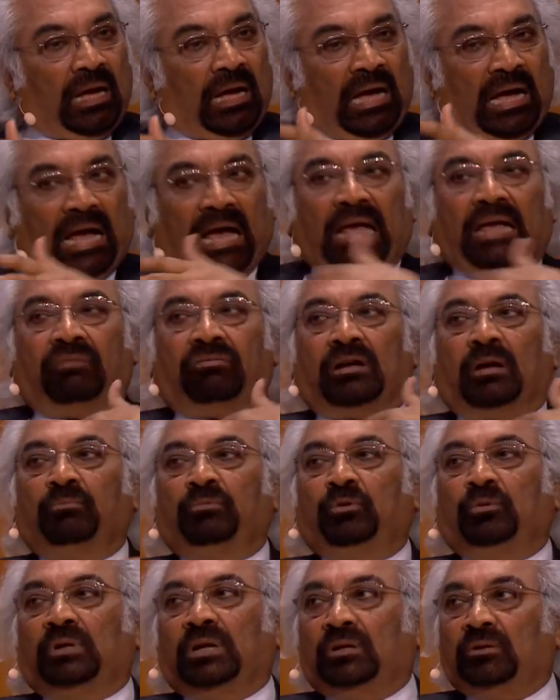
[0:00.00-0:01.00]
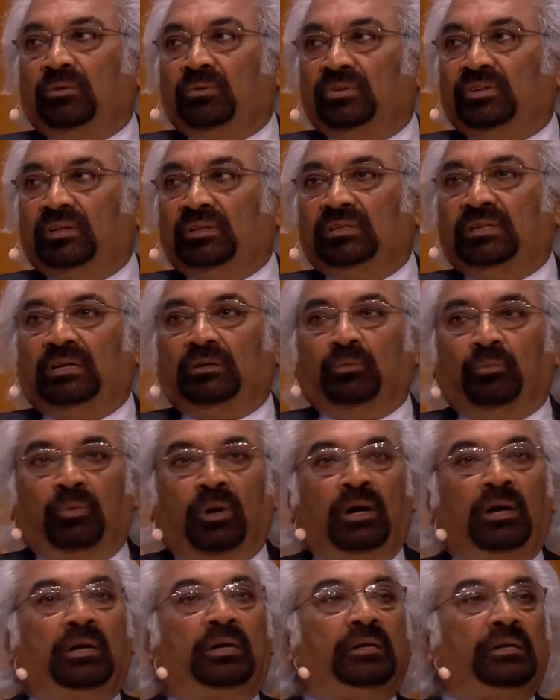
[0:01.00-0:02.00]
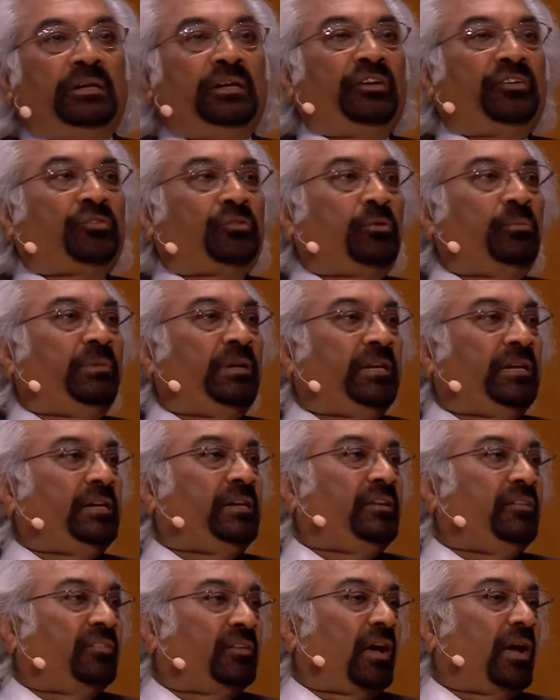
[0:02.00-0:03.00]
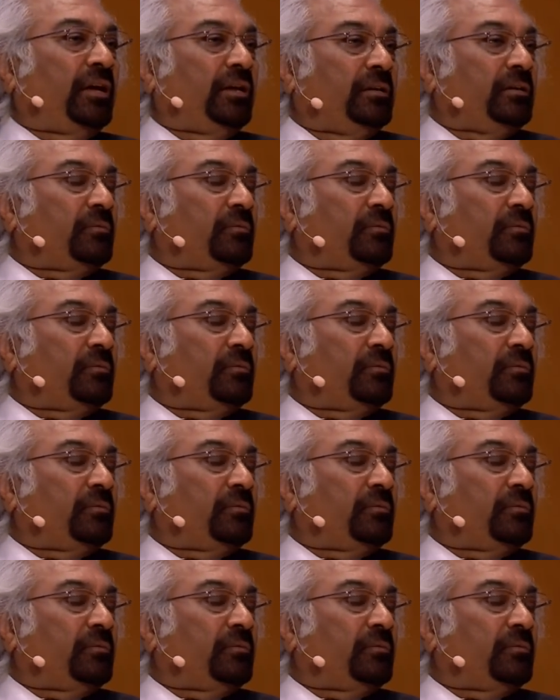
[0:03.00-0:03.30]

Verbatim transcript: I have come to conclusion that world needs to be redesigned.